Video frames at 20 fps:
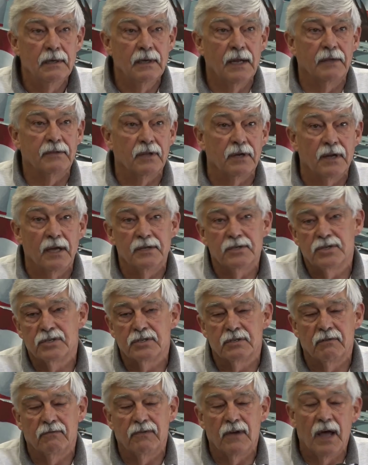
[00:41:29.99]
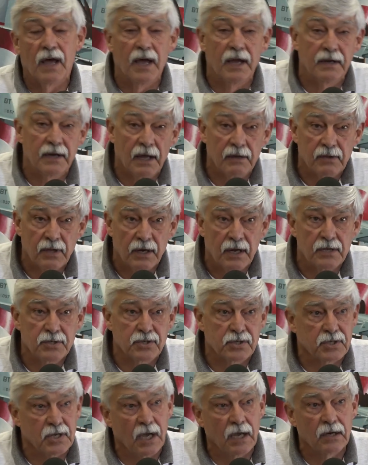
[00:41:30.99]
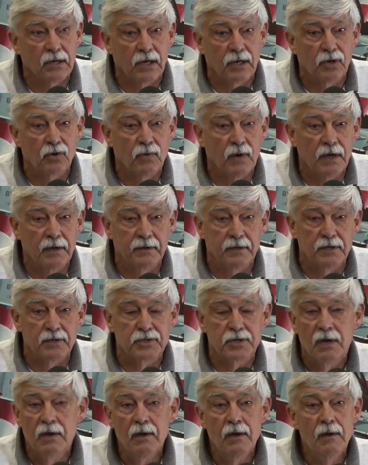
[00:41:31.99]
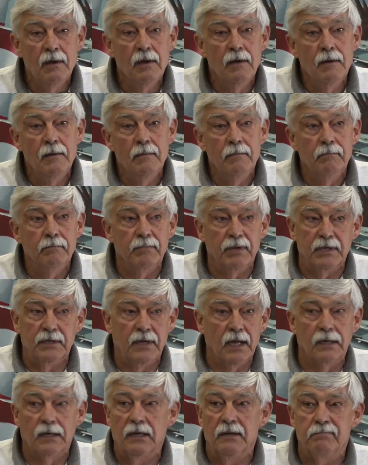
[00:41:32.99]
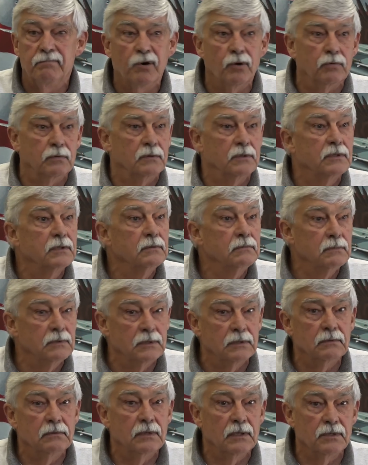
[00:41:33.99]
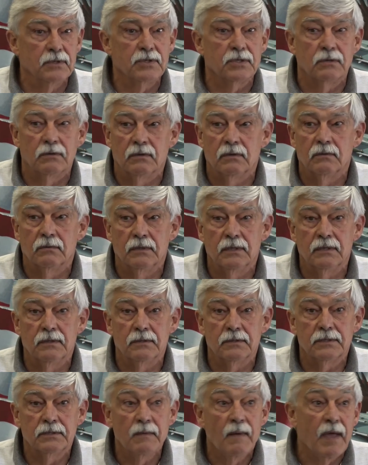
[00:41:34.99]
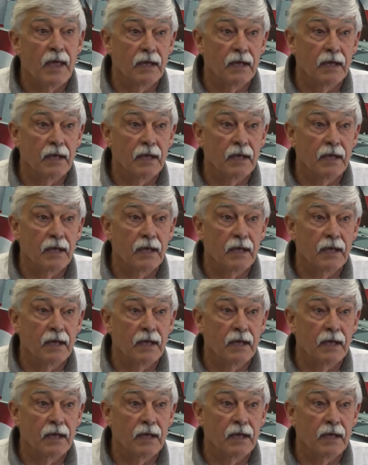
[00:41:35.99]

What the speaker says: Not the nicest to fly, not the nicest handling qualities, but deadly potent in certain arenas.